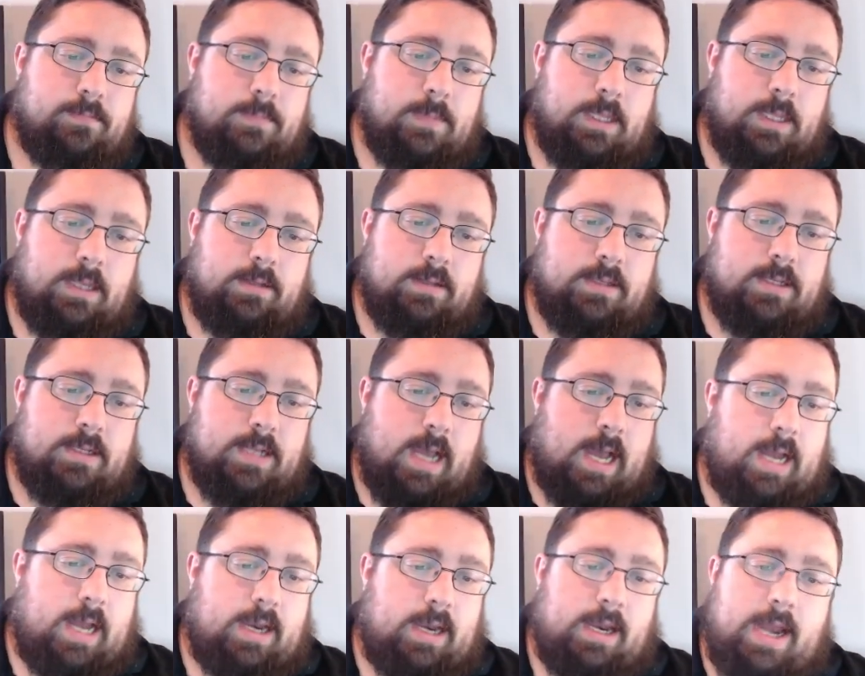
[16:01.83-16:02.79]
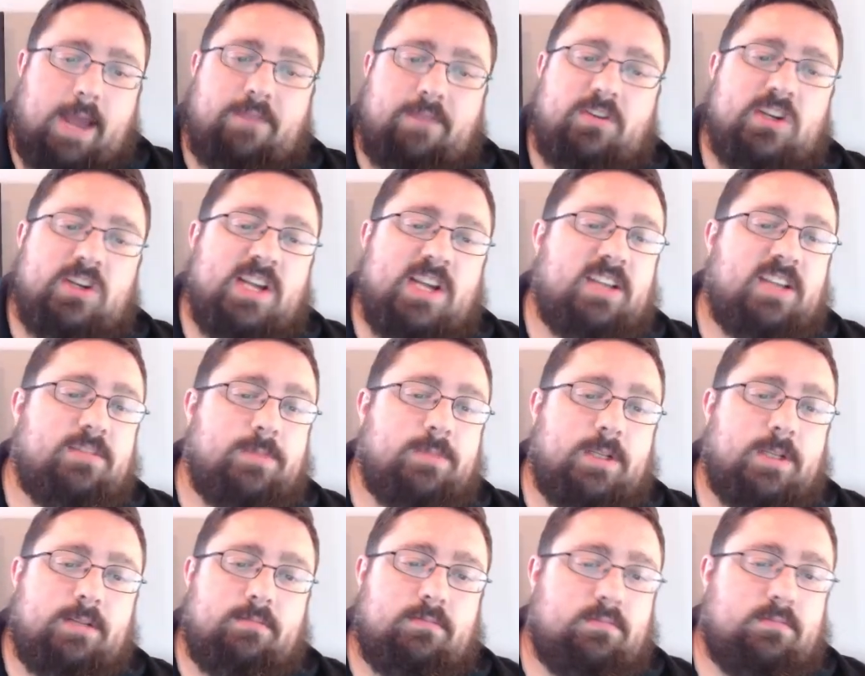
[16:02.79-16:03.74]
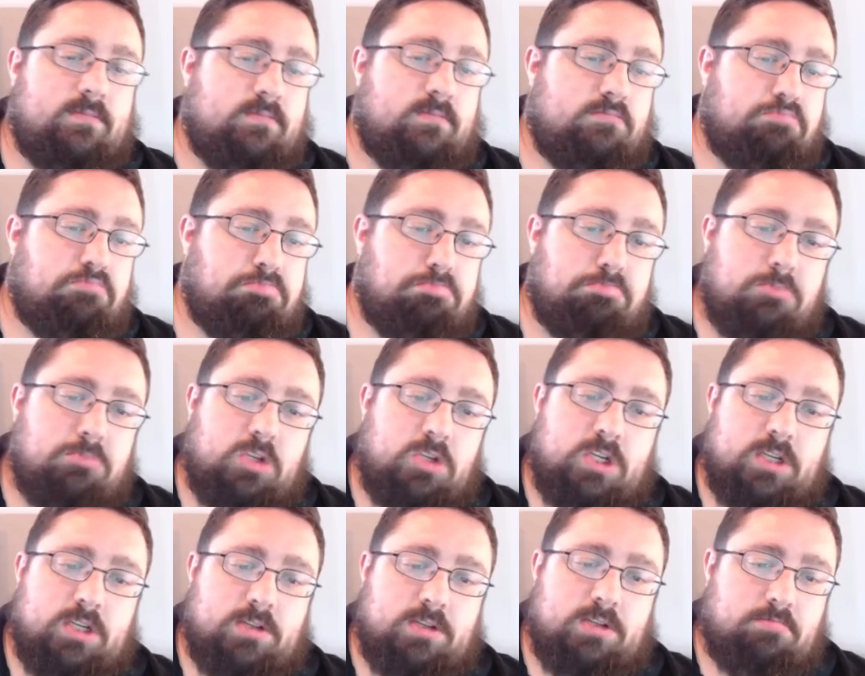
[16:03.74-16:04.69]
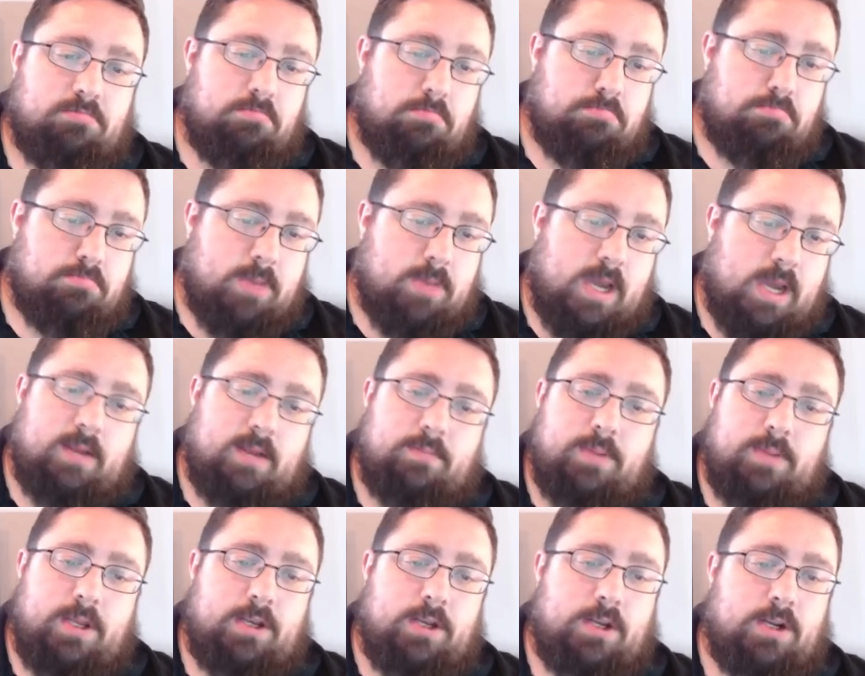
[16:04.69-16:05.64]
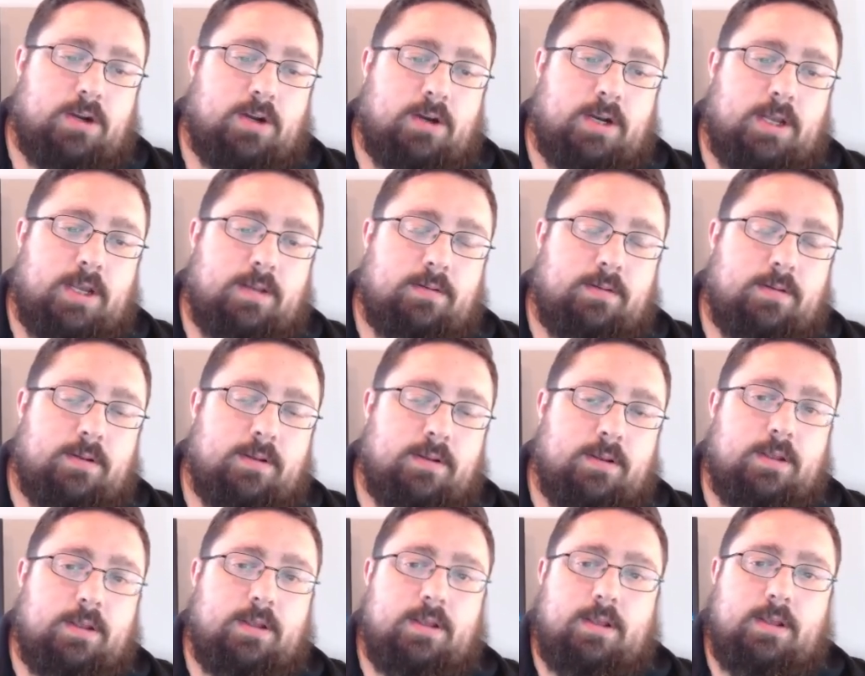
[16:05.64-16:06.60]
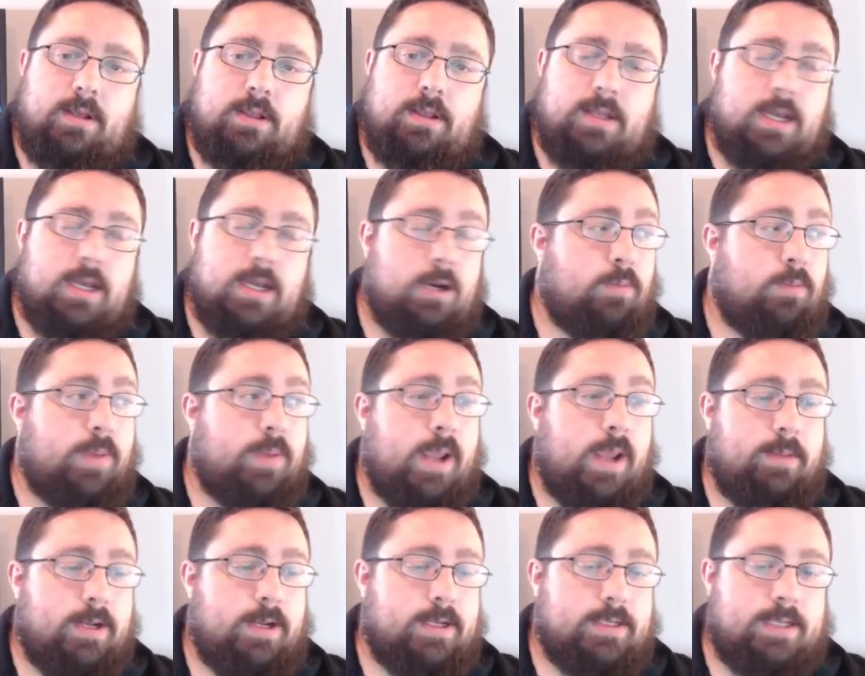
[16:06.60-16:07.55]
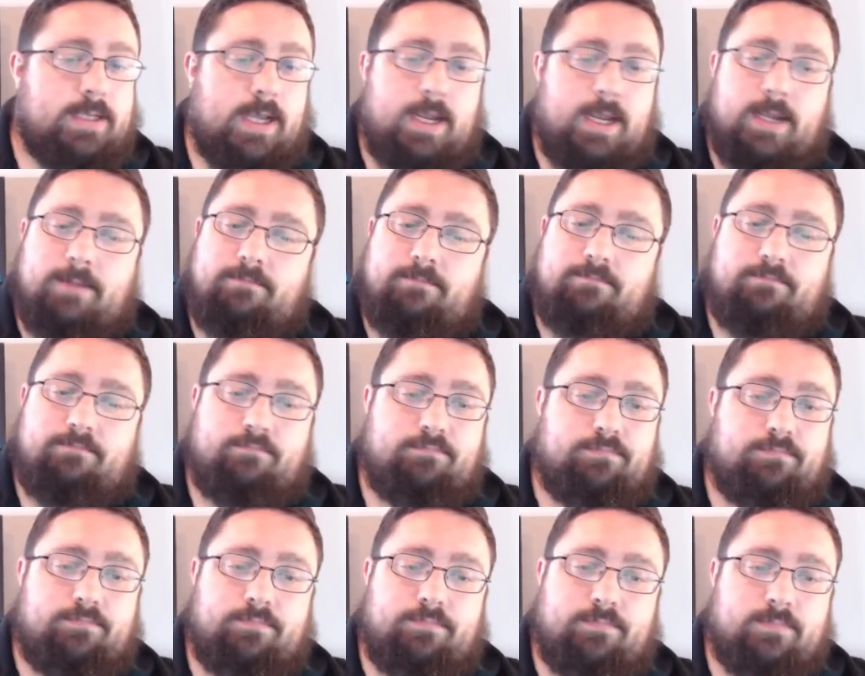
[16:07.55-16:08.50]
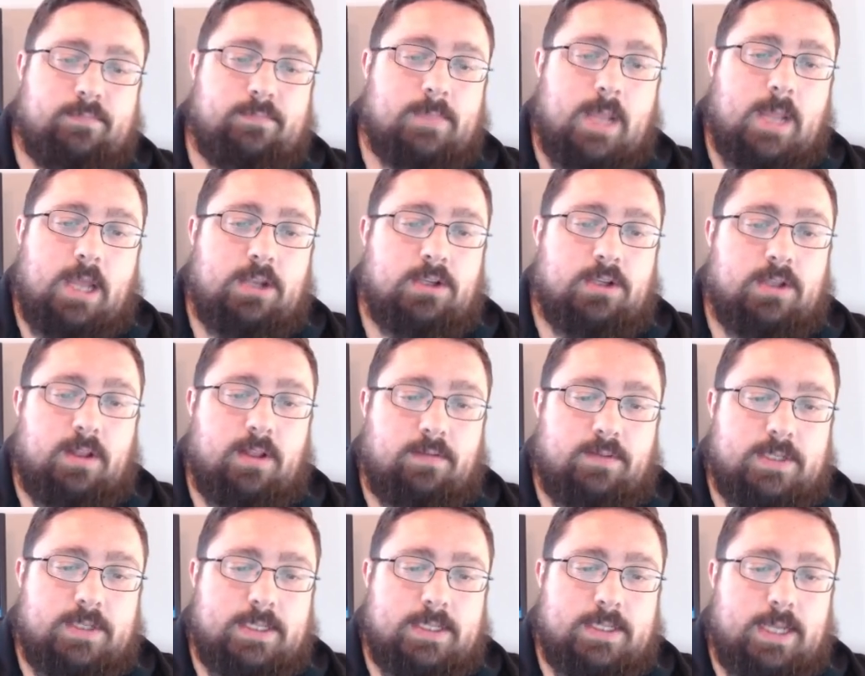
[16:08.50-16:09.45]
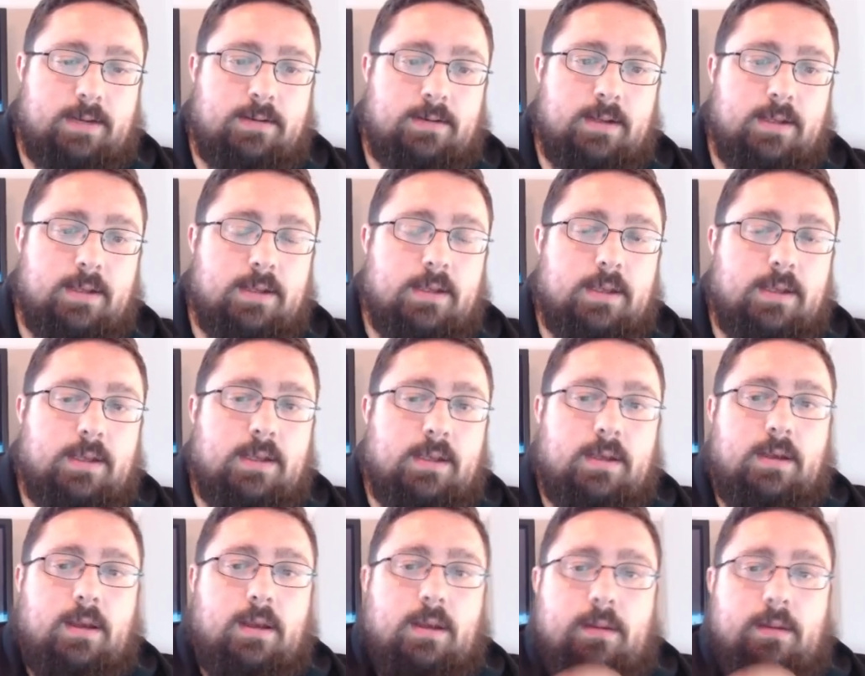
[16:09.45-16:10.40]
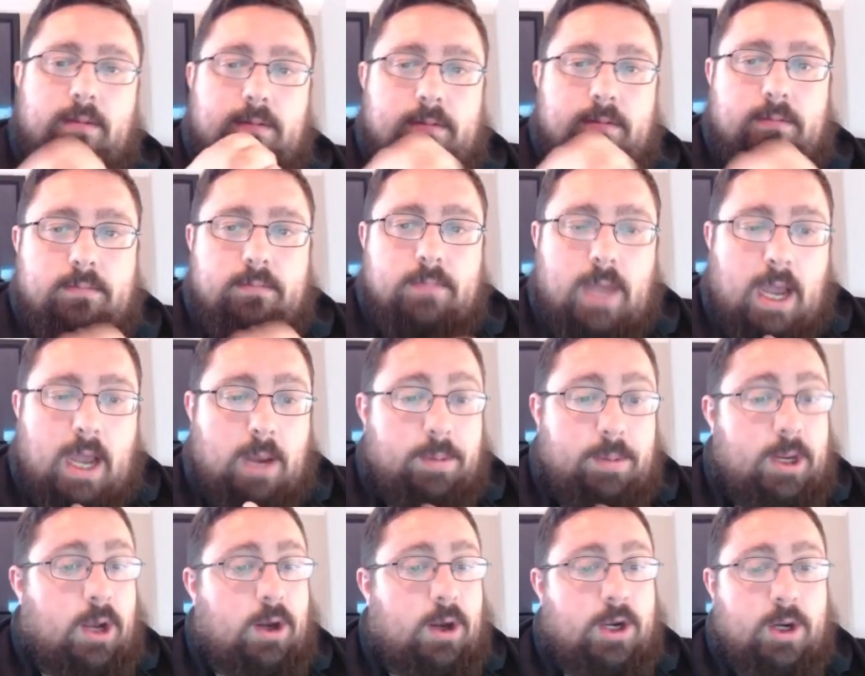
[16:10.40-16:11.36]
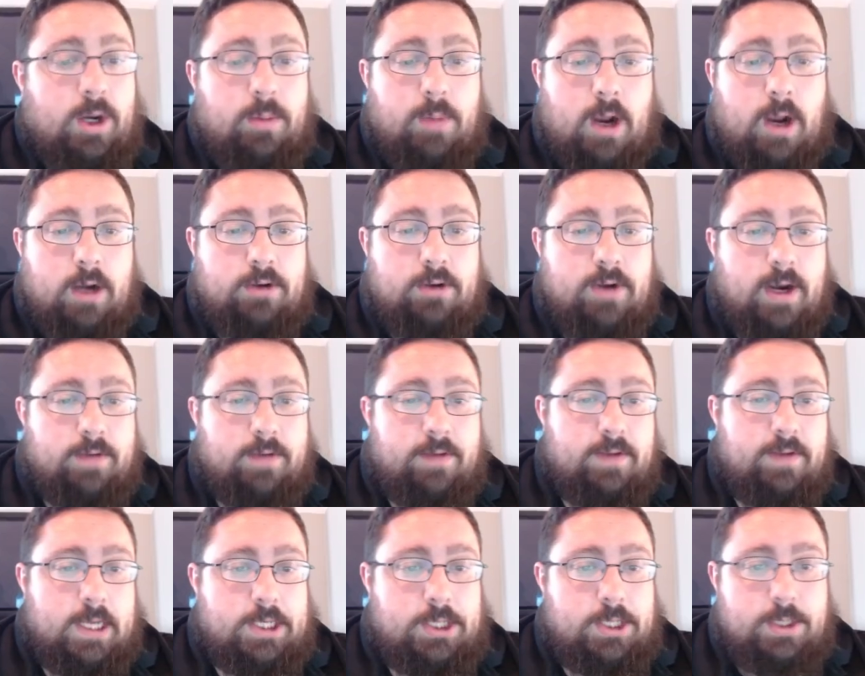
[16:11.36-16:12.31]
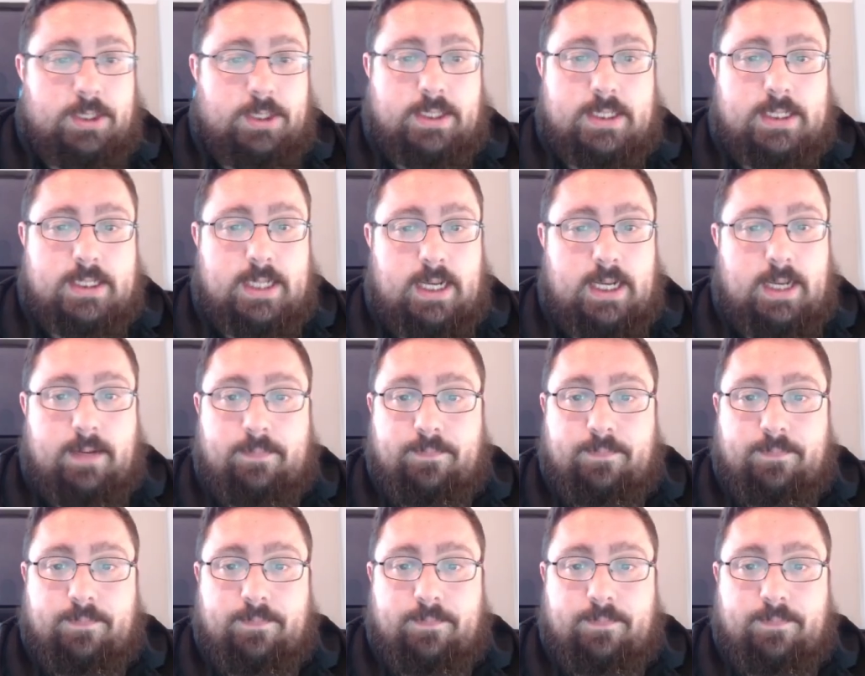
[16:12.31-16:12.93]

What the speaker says: It's not an advertisement, just my opinion on it. They don't pay me to say it. I just love the site. I'll be on here mock drafting, as you can see.